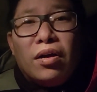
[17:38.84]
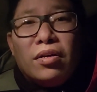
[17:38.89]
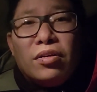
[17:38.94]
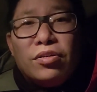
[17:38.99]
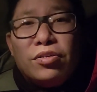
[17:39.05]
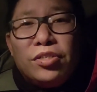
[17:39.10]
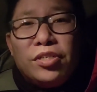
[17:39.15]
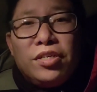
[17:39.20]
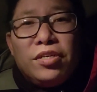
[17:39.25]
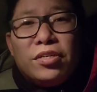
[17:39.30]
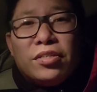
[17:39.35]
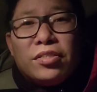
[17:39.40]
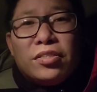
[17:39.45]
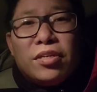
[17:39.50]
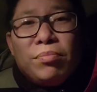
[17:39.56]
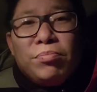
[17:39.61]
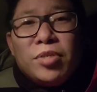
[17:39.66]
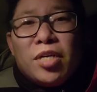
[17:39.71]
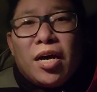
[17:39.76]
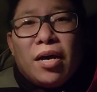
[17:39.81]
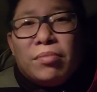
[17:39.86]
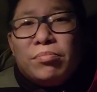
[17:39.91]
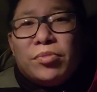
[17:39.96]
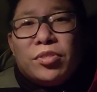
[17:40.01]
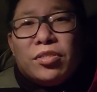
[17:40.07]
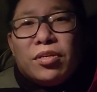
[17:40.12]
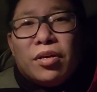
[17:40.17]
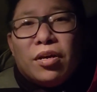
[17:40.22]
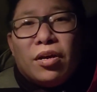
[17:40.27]
you see,
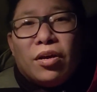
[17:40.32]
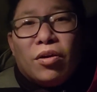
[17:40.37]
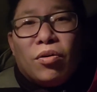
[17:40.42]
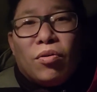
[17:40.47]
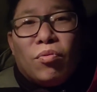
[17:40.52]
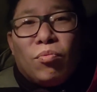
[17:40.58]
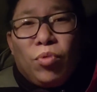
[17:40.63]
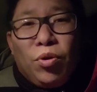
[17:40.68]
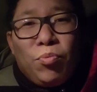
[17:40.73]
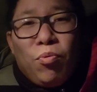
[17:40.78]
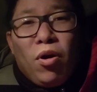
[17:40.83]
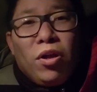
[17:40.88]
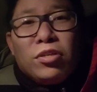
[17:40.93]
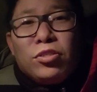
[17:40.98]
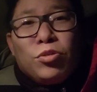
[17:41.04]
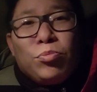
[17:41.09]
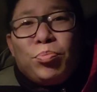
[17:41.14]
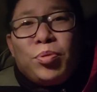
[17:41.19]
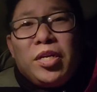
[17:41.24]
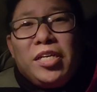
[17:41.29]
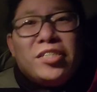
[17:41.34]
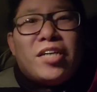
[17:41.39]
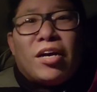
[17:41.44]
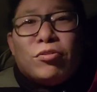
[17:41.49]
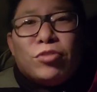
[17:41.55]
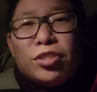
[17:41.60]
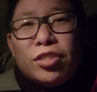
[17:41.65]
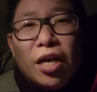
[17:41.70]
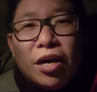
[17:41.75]
sometimes we wanted to please
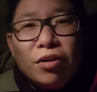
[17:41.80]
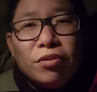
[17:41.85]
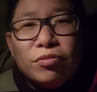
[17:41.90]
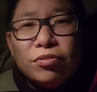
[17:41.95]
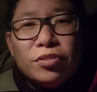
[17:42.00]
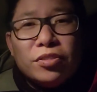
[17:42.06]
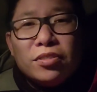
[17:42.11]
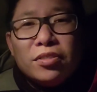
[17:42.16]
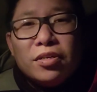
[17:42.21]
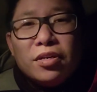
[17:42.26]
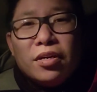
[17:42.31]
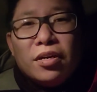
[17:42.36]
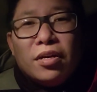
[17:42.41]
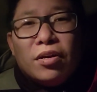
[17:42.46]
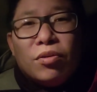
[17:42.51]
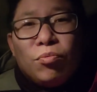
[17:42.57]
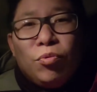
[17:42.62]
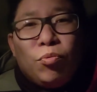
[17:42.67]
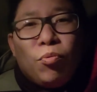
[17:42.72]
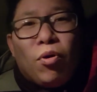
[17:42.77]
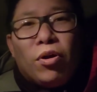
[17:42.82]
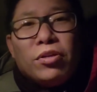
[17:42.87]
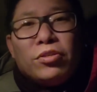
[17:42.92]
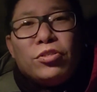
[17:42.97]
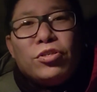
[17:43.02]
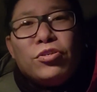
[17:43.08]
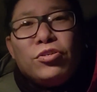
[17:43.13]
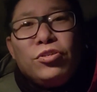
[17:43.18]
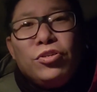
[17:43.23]
ourselves. We wanted
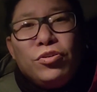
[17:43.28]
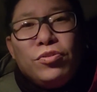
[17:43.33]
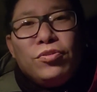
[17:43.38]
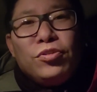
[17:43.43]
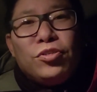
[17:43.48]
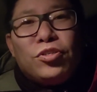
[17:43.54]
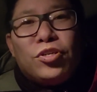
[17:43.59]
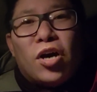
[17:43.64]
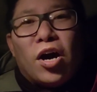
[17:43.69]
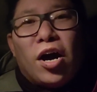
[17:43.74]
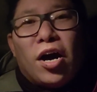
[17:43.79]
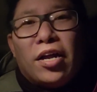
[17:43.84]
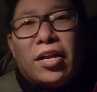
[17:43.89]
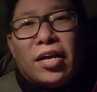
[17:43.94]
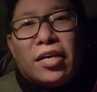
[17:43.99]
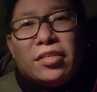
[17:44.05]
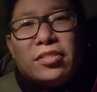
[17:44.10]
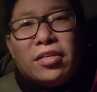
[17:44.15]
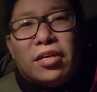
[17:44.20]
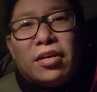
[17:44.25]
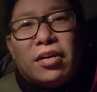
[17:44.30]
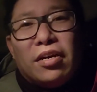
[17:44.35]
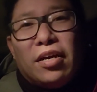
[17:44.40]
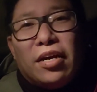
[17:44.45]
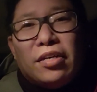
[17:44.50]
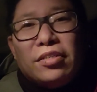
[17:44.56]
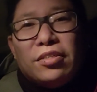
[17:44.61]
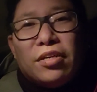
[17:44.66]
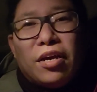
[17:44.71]
to use God as a,
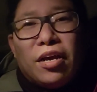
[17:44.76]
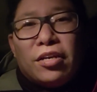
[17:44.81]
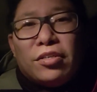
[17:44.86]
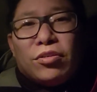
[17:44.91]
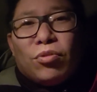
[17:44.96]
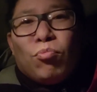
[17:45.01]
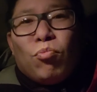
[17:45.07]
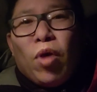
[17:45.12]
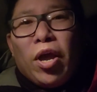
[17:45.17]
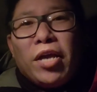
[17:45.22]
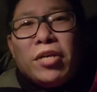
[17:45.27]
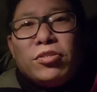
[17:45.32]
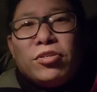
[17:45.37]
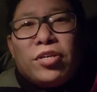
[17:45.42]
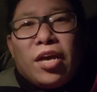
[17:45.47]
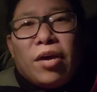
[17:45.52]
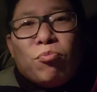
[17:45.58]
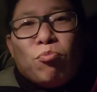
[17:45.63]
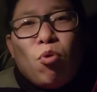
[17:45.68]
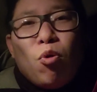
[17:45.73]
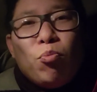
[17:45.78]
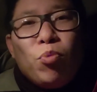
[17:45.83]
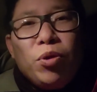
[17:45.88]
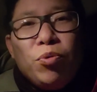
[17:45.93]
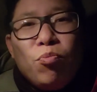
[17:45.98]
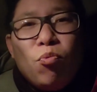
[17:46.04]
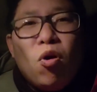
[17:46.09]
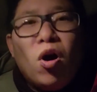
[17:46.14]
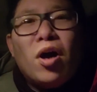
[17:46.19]
as a, as a way to get what we
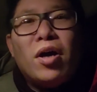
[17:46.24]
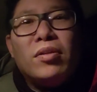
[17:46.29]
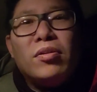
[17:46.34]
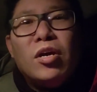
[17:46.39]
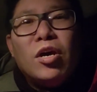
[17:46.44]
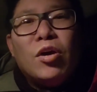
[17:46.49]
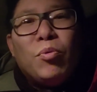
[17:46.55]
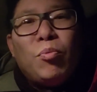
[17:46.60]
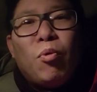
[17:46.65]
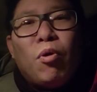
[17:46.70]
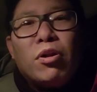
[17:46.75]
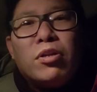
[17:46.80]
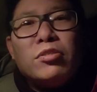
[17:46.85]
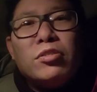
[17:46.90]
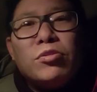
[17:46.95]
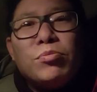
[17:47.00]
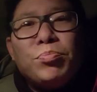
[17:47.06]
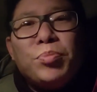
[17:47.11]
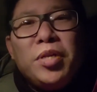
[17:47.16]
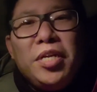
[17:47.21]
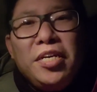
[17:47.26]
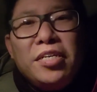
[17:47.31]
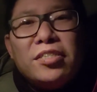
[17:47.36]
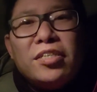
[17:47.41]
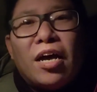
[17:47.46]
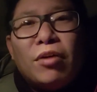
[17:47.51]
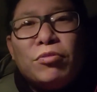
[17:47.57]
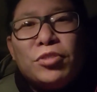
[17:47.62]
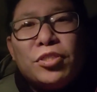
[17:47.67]
want. We wanted to please
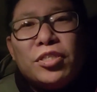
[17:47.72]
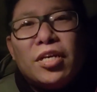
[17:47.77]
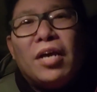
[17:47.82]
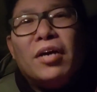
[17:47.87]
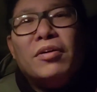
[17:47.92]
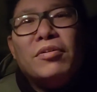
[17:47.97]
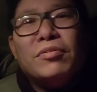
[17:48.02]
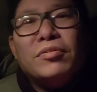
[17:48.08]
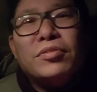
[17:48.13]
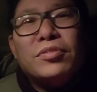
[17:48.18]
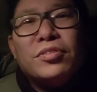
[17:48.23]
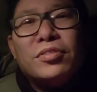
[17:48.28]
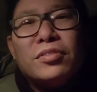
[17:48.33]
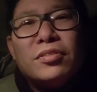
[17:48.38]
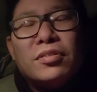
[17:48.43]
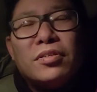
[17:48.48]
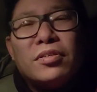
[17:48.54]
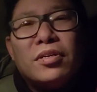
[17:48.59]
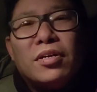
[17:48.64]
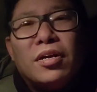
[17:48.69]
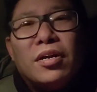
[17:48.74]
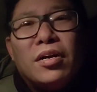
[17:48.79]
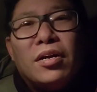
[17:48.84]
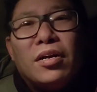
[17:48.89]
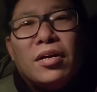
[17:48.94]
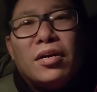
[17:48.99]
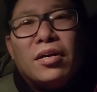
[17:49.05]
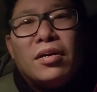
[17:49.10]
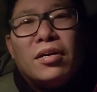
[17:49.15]
ourselves.
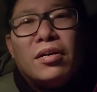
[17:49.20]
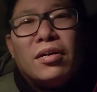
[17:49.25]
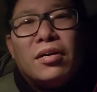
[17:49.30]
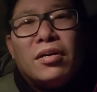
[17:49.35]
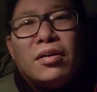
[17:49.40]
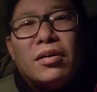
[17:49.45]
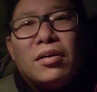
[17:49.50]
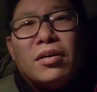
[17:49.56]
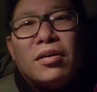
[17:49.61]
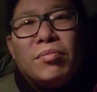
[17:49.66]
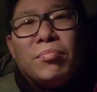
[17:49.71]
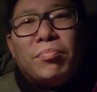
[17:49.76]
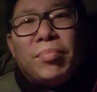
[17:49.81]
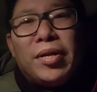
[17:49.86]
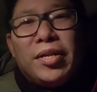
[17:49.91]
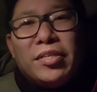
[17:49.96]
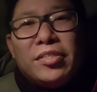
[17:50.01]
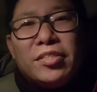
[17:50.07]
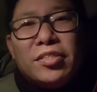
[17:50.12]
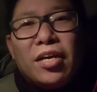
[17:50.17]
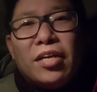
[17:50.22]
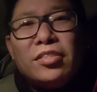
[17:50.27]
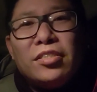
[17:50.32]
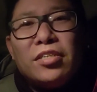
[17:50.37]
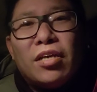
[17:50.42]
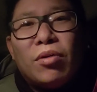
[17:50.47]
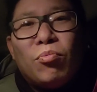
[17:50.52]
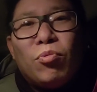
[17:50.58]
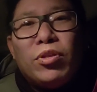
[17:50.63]
But it says
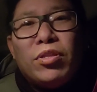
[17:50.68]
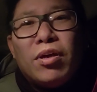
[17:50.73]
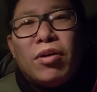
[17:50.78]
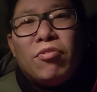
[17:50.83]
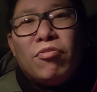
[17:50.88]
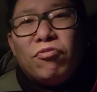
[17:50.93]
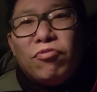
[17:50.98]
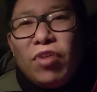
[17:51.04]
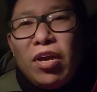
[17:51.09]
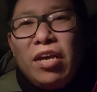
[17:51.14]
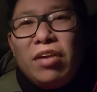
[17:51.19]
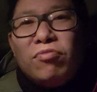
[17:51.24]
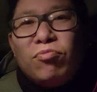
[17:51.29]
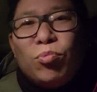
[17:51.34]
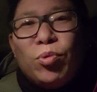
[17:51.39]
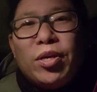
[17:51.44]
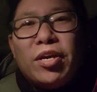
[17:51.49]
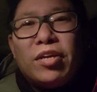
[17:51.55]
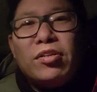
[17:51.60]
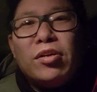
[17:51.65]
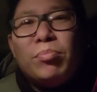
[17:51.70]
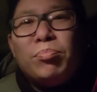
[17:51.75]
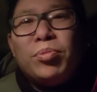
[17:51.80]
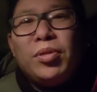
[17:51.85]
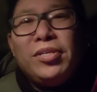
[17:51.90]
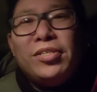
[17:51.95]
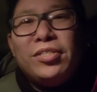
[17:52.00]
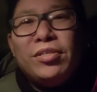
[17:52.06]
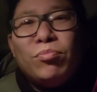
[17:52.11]
that without faith, we cannot
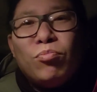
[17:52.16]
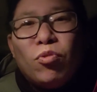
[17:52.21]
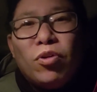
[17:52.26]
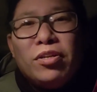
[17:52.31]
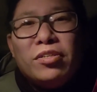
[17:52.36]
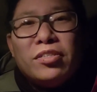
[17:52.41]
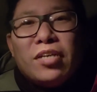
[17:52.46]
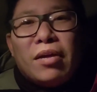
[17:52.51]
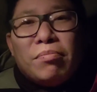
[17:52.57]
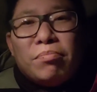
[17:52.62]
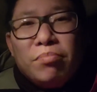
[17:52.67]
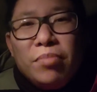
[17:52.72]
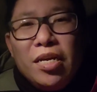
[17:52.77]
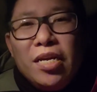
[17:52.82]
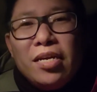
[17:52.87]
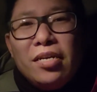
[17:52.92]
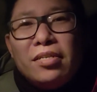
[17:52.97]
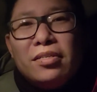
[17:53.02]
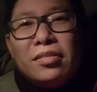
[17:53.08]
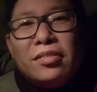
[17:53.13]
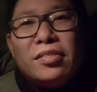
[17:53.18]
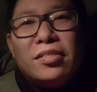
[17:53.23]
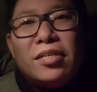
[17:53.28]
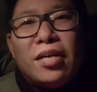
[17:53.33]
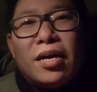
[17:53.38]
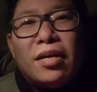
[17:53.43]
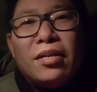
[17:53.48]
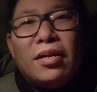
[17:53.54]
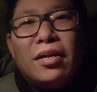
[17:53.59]
please Him. What does that mean is
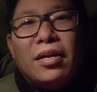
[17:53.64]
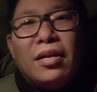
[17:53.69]
that